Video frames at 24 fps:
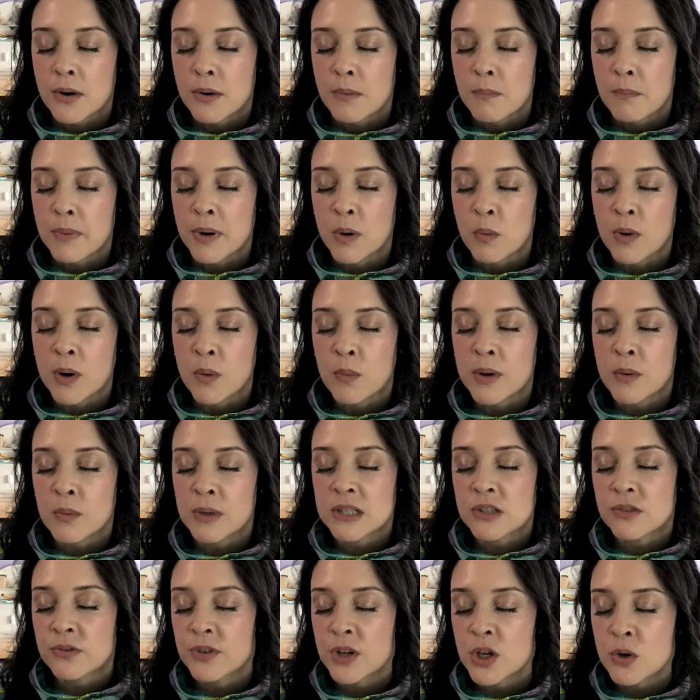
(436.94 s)
But what we
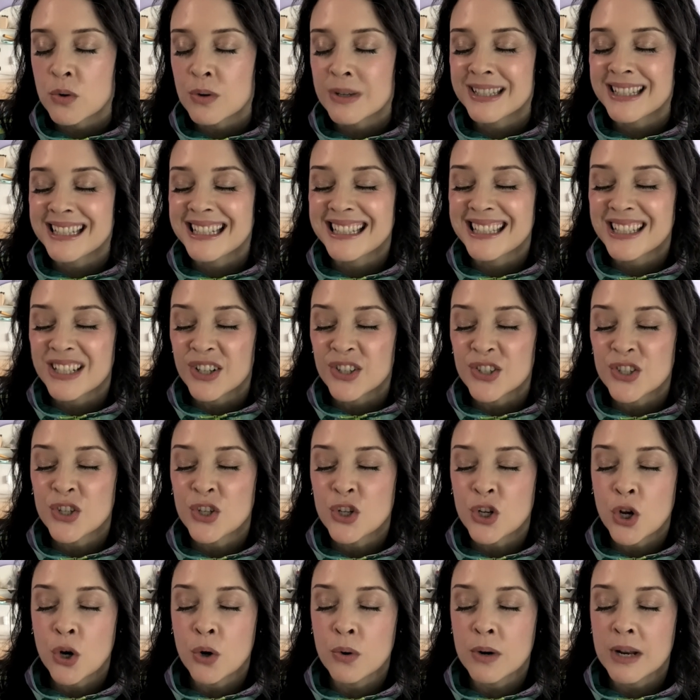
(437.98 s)
wish for you is to start to
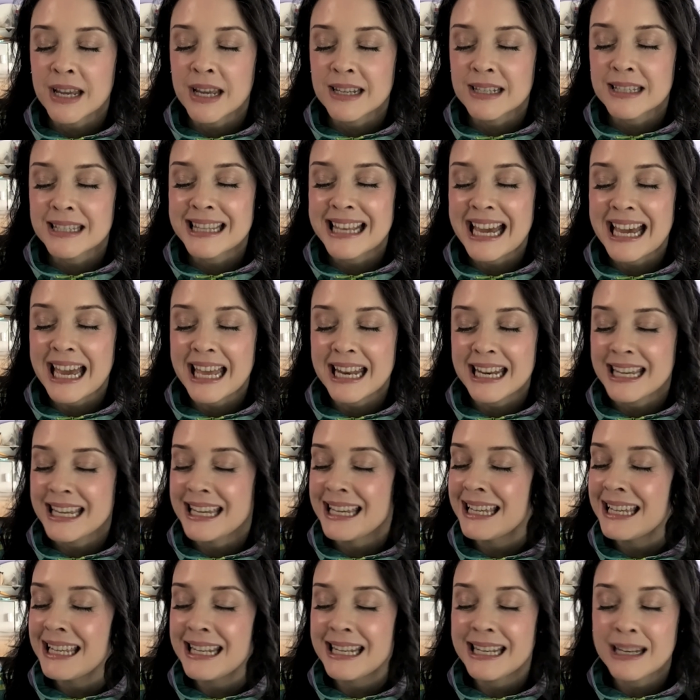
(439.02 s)
notice that
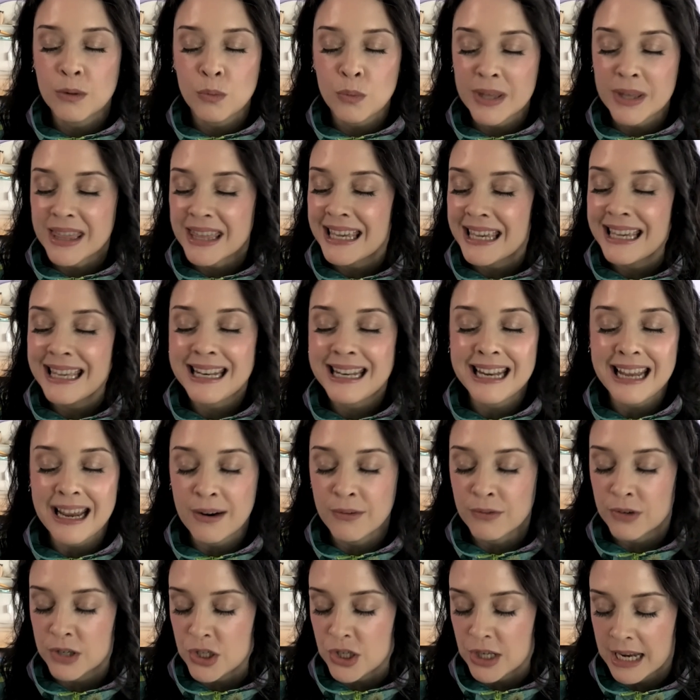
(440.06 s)
within
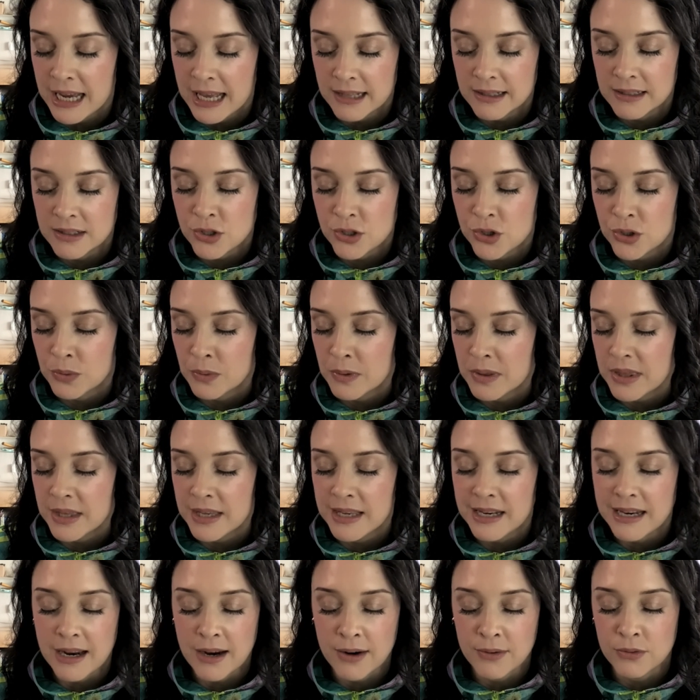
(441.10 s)
every challenge or within
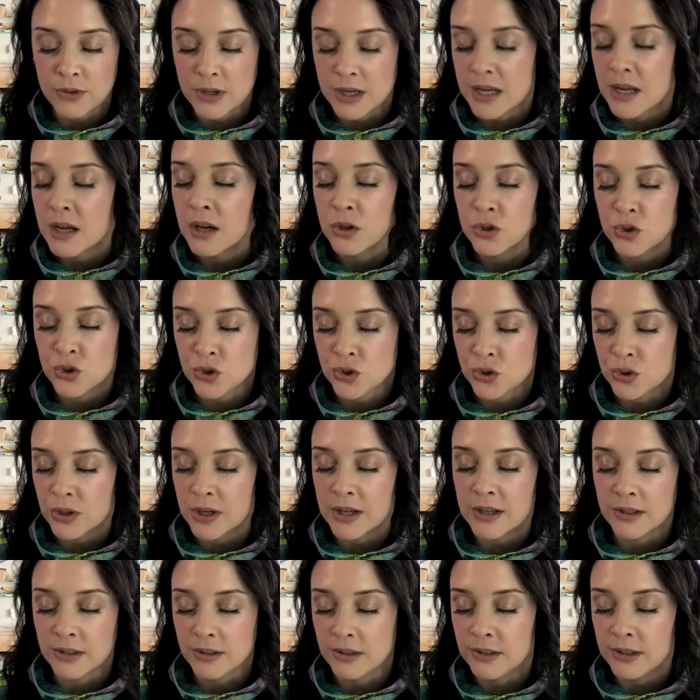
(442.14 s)
every
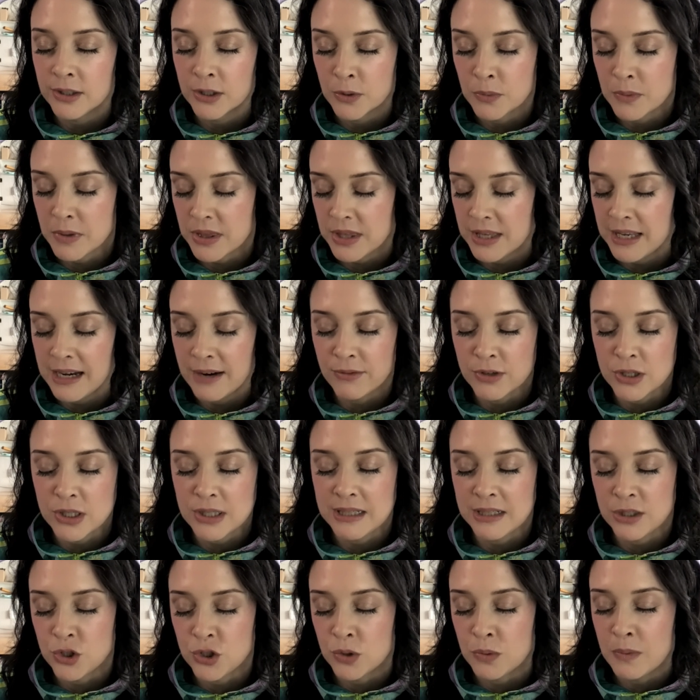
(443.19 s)
struggle or within every
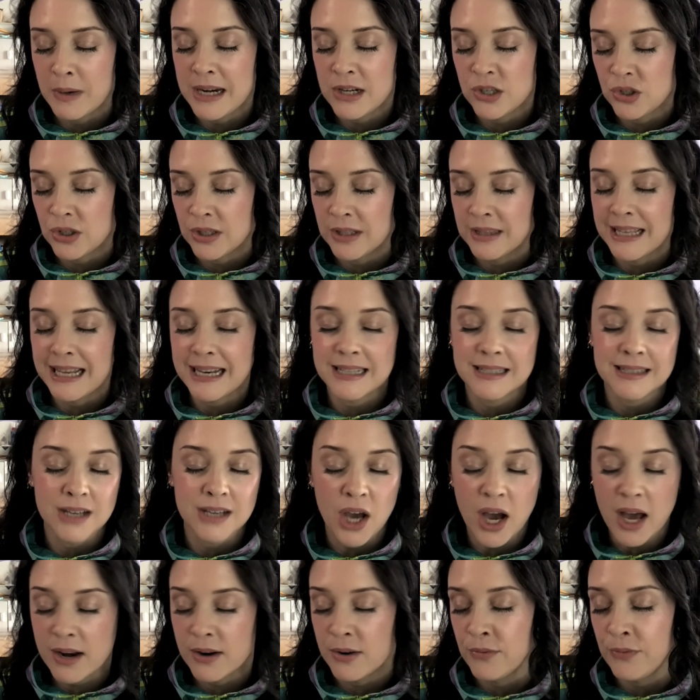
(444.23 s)
situation that is
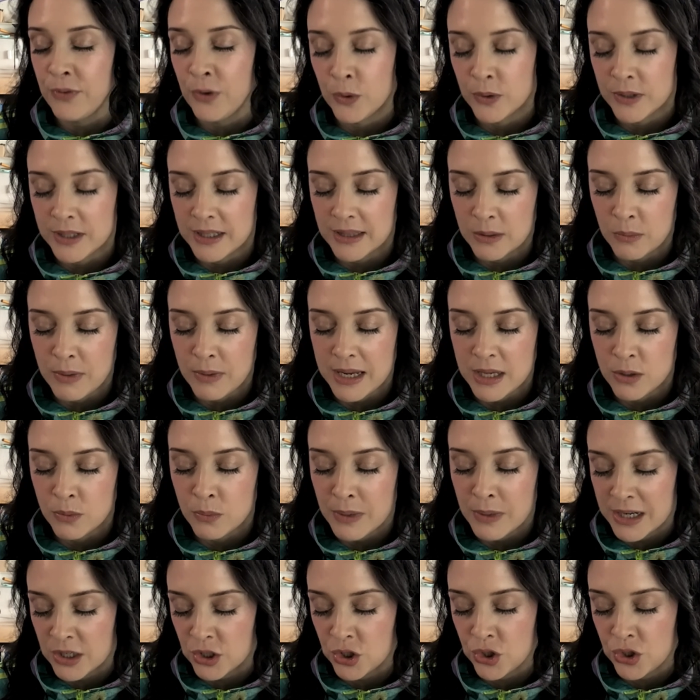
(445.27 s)
not unfolding the way you
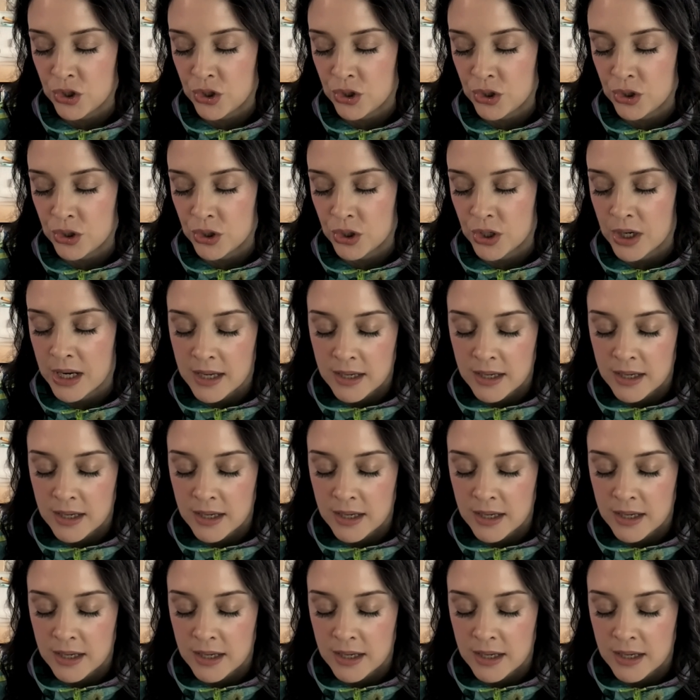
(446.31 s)
wish,